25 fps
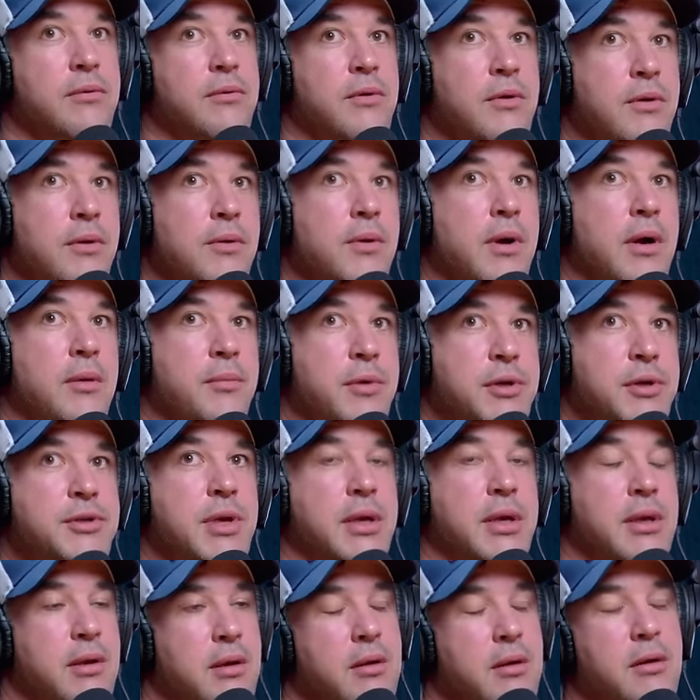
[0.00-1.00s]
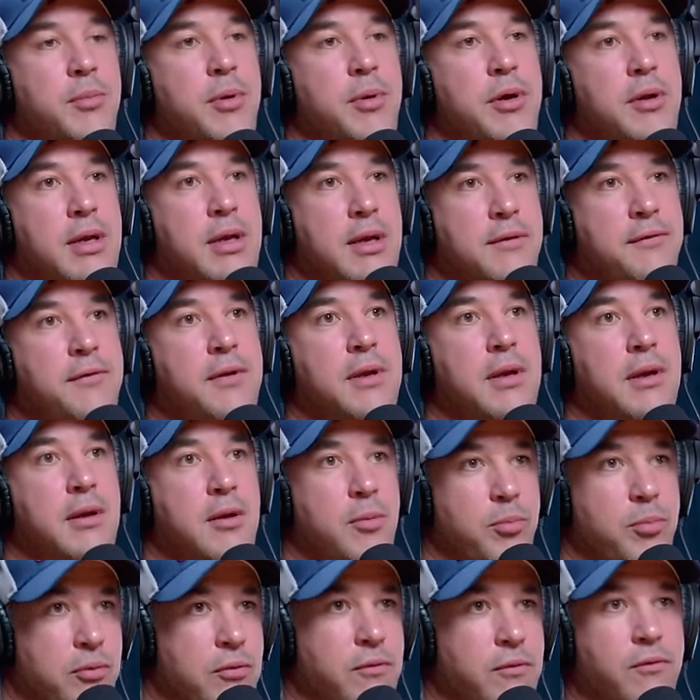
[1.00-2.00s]
know how much I care about FDA
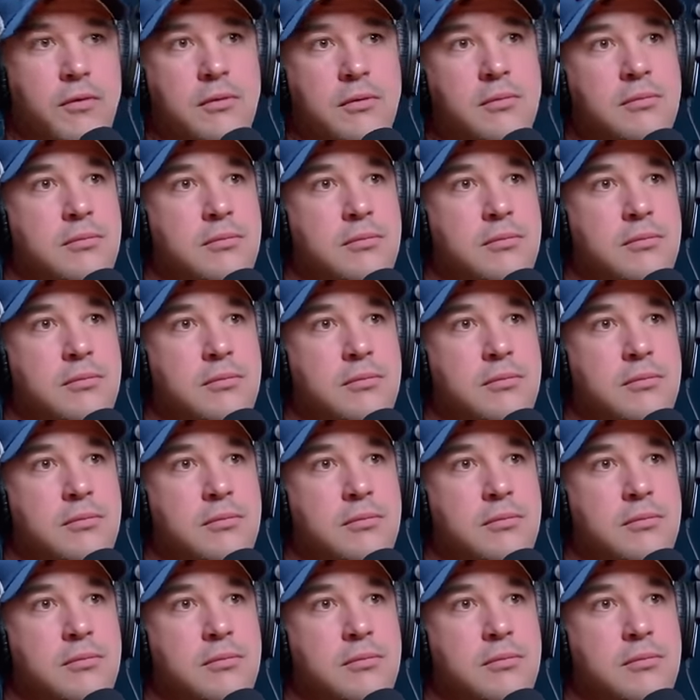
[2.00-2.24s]
approval.